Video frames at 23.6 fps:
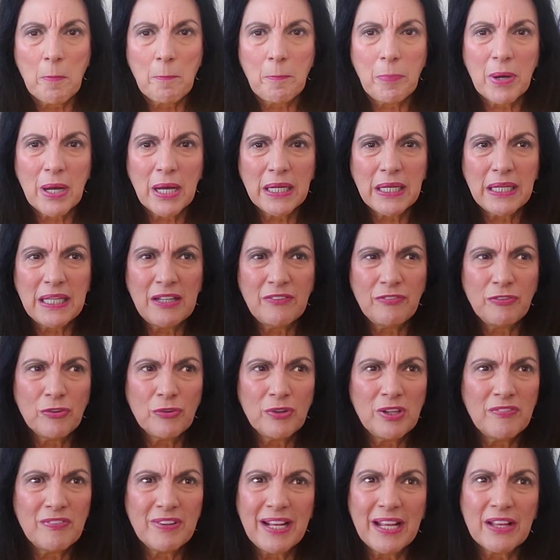but if you're
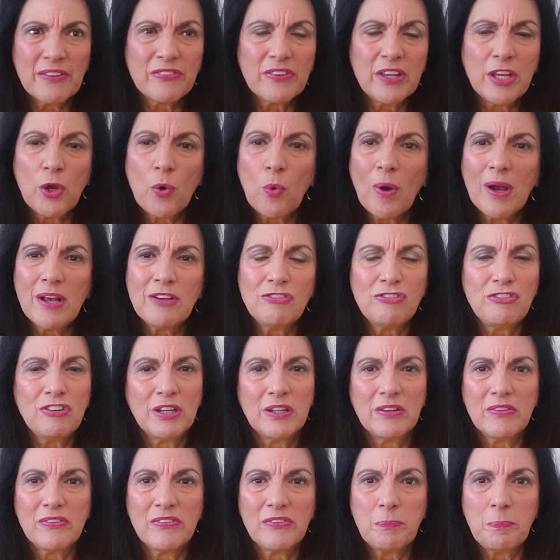even asking
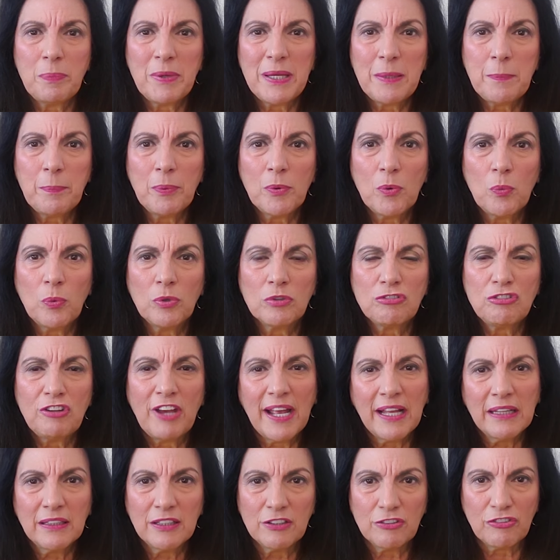questions, people will
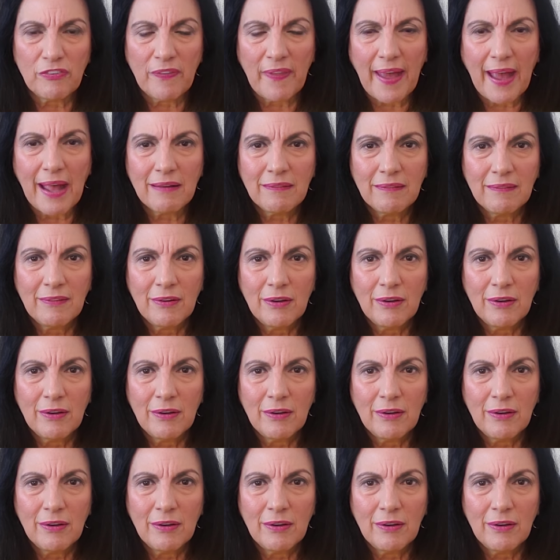challenge that.